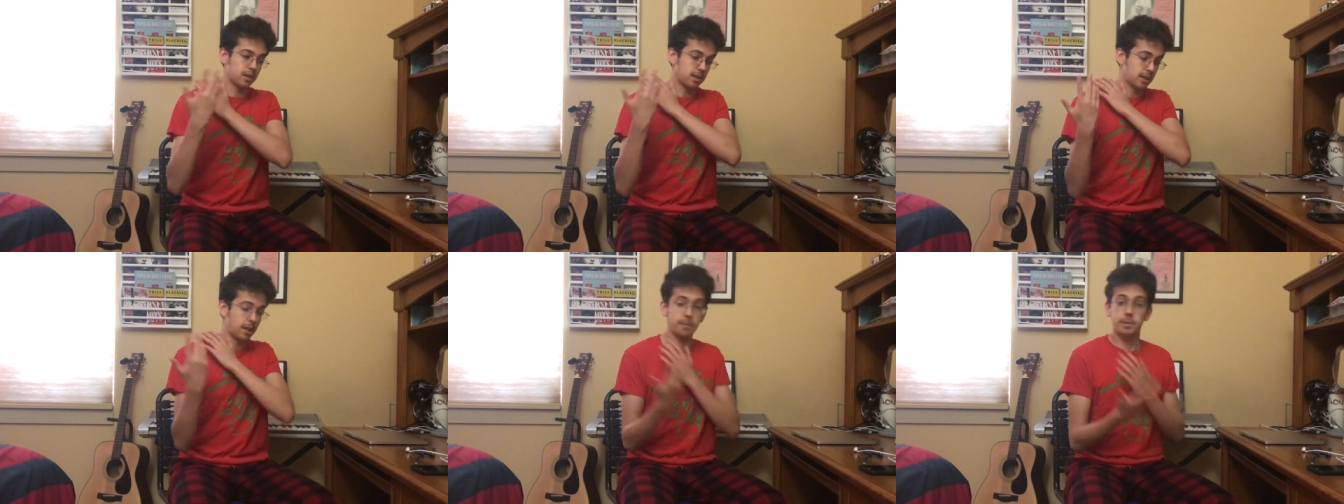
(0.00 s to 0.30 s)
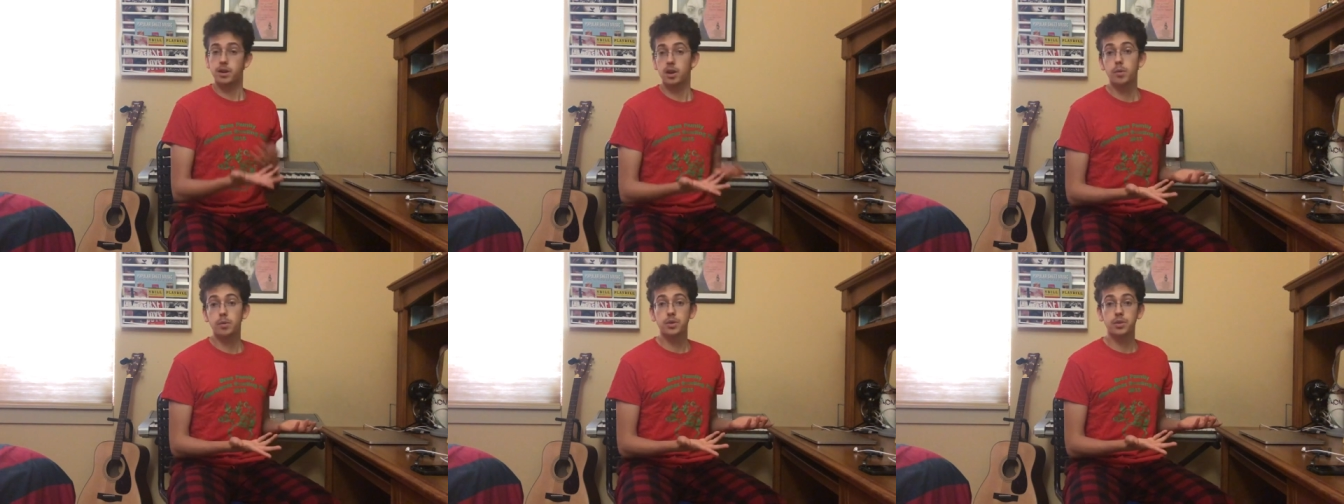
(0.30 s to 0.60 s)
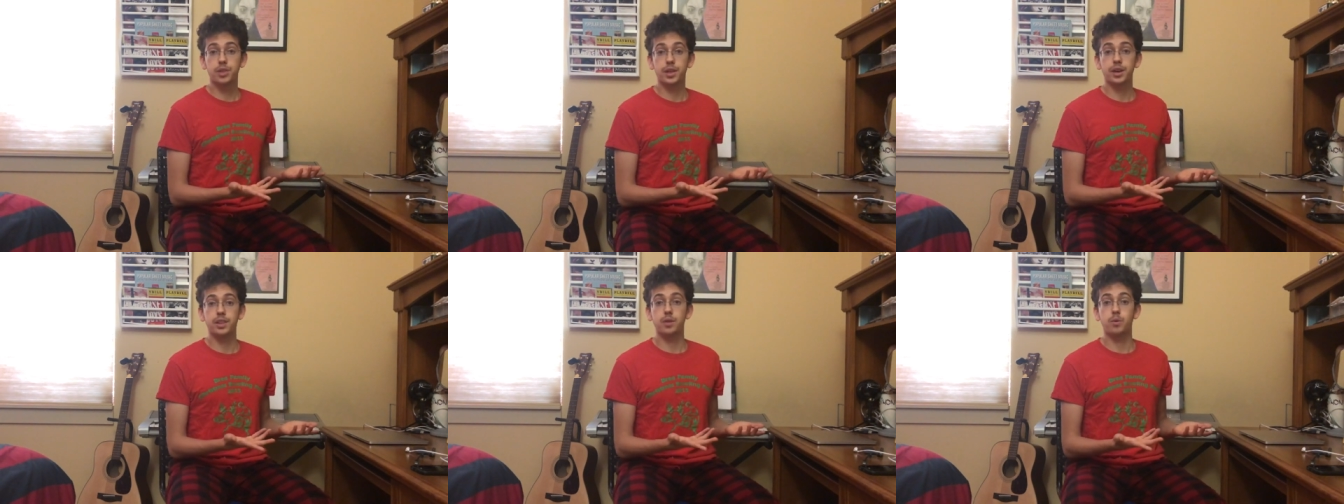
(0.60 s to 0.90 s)
Let me know what
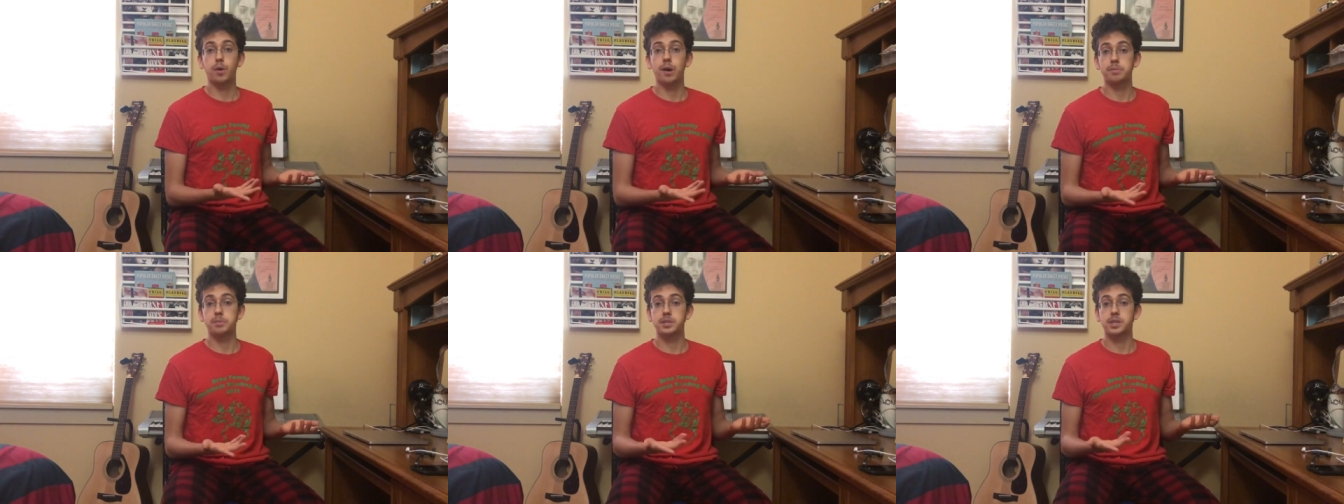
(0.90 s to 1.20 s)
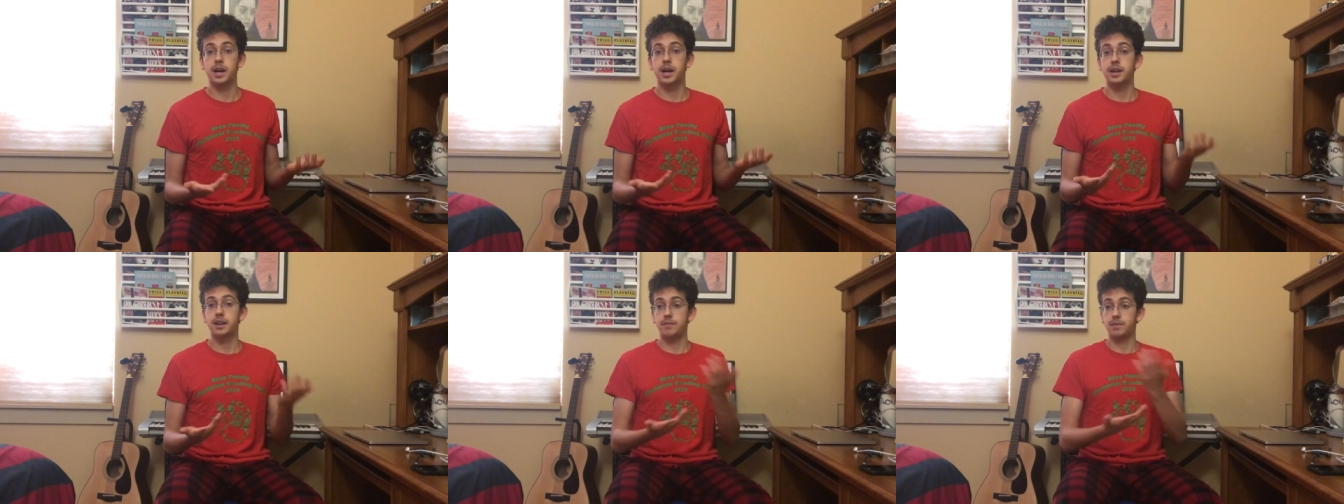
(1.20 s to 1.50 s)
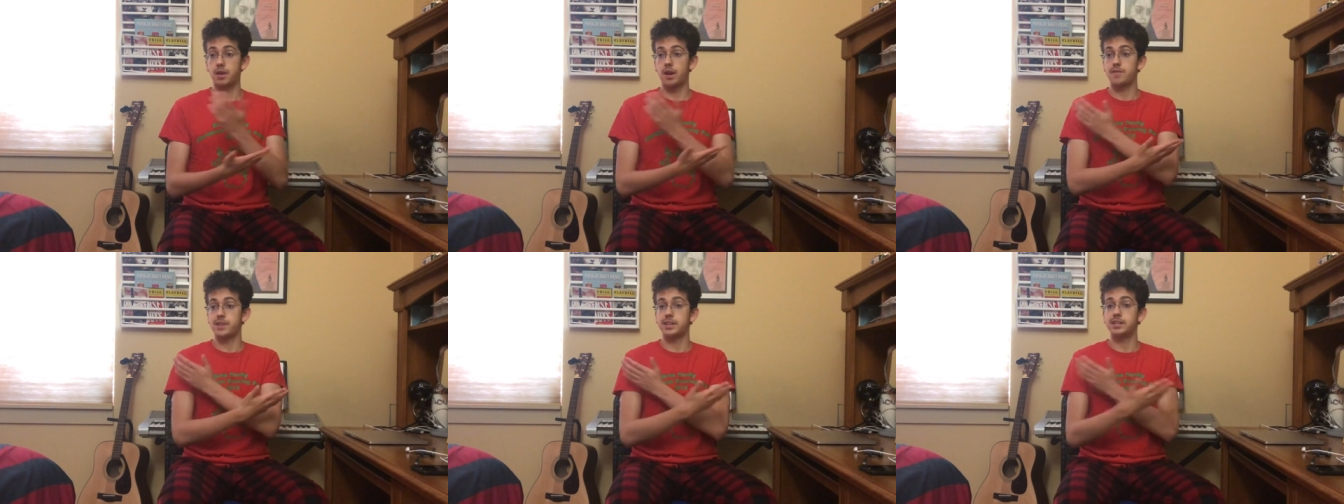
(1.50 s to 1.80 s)
you think of the website.
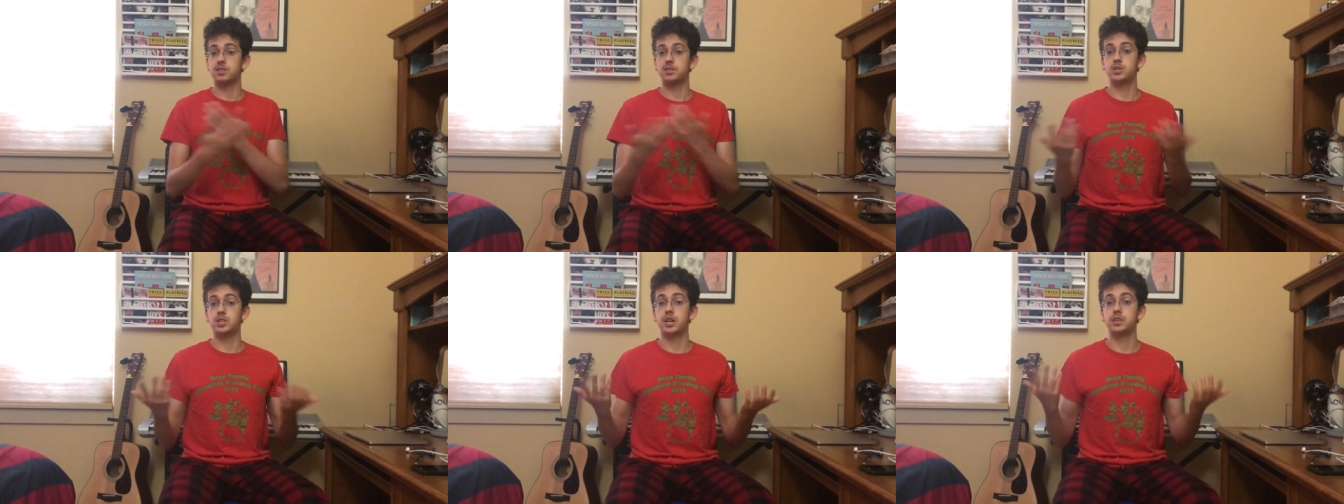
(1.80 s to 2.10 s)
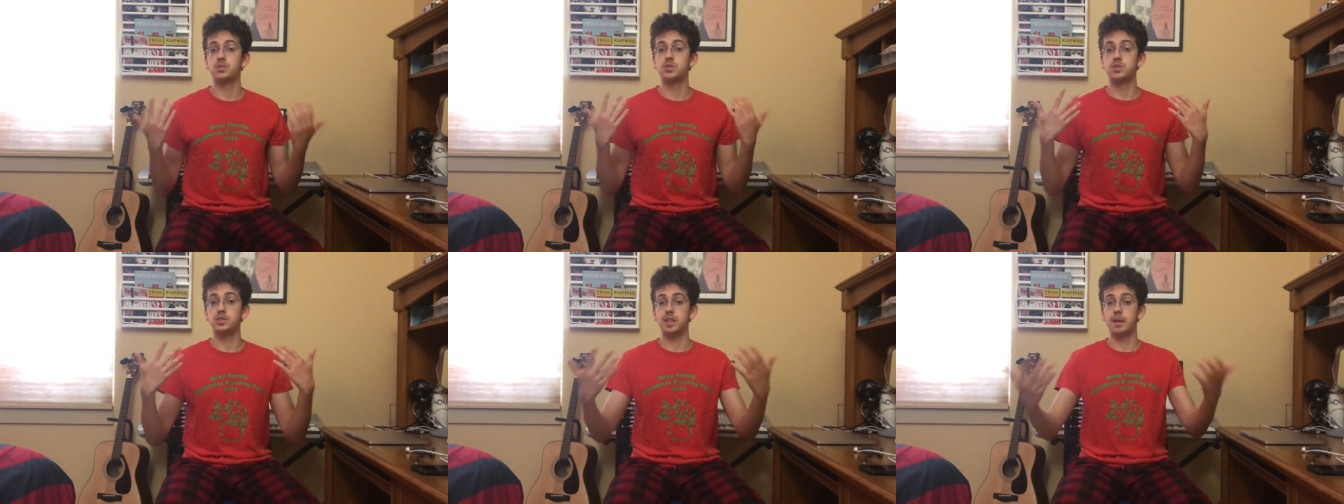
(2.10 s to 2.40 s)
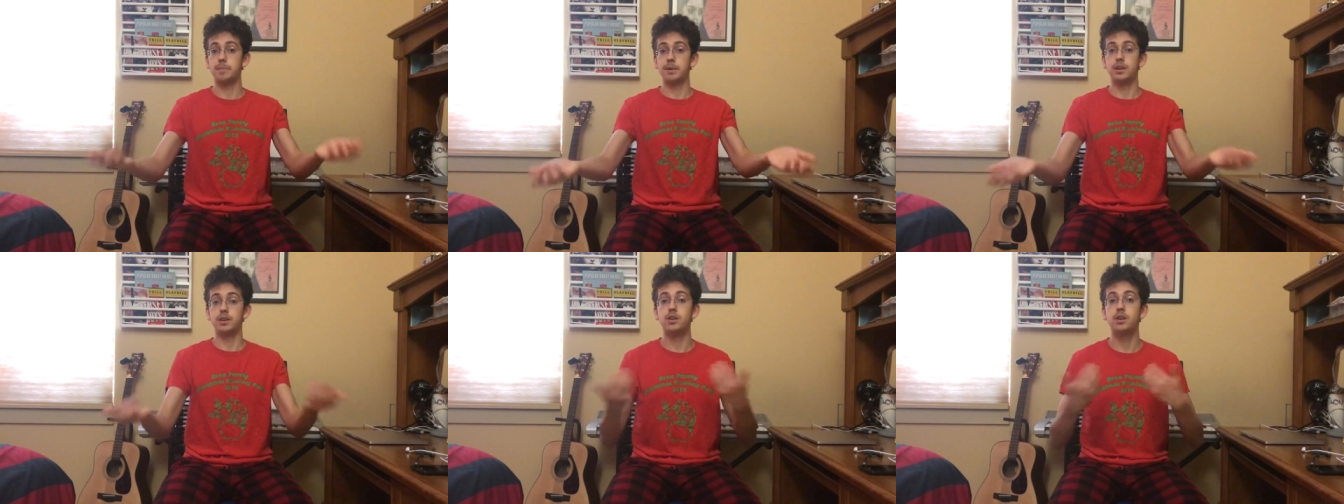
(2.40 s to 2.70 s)
If you have any suggestions,
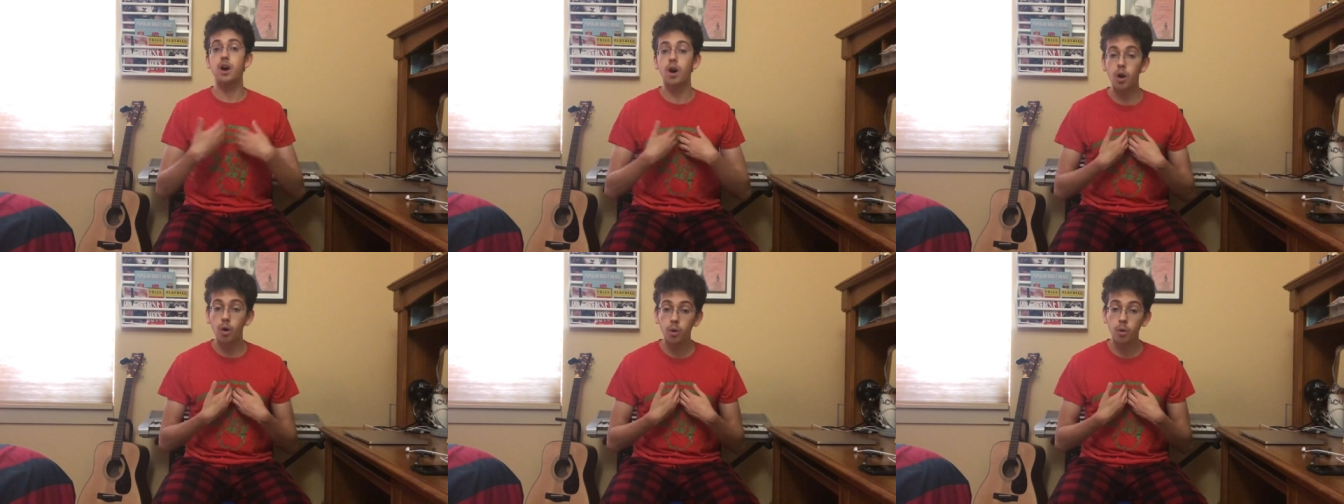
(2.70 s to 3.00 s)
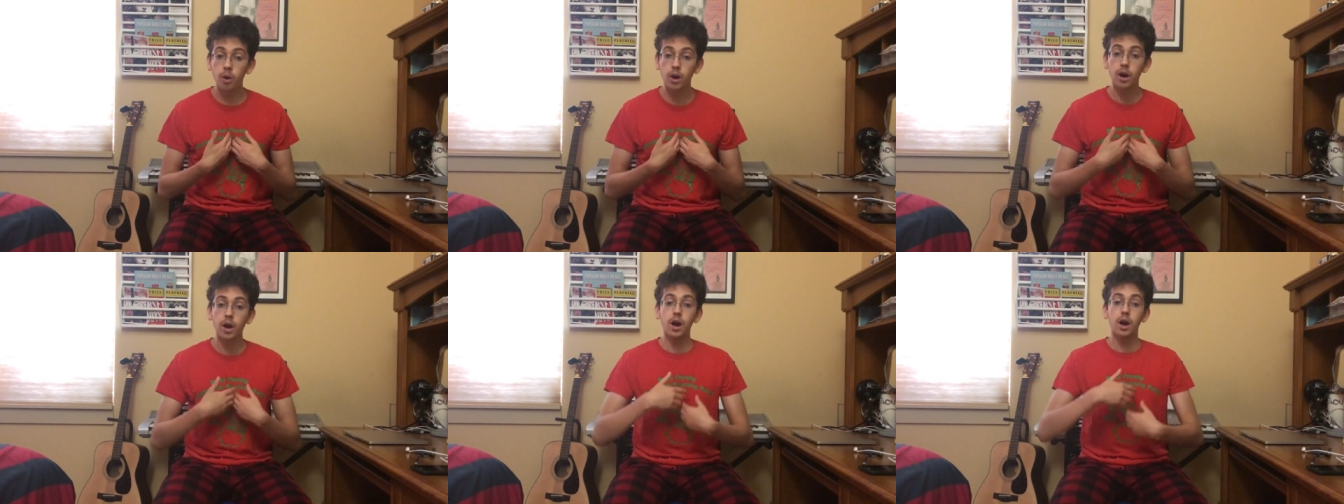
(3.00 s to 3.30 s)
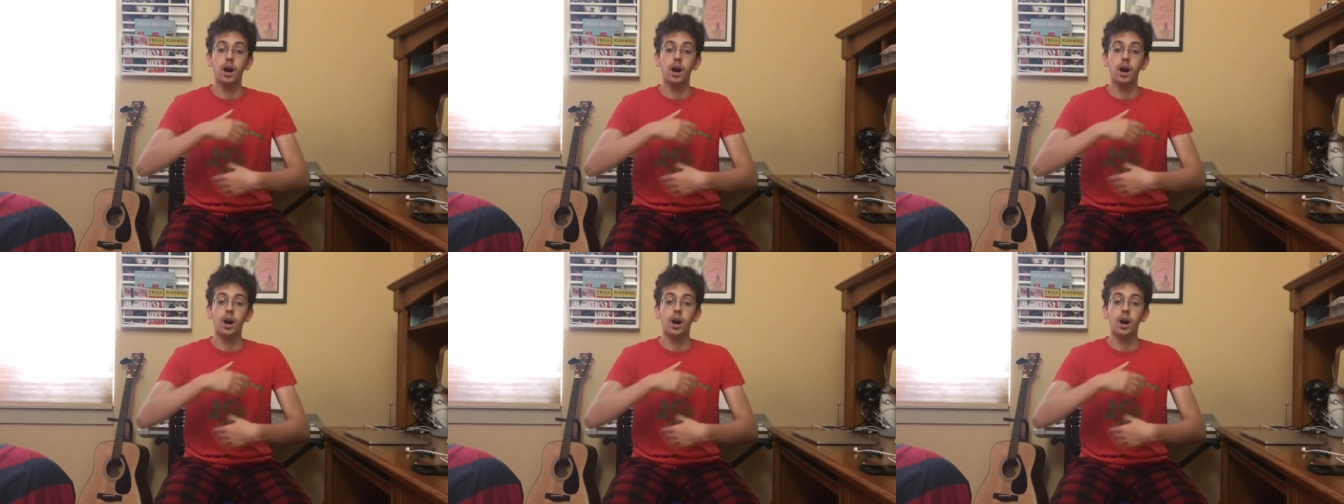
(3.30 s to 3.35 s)
let me know.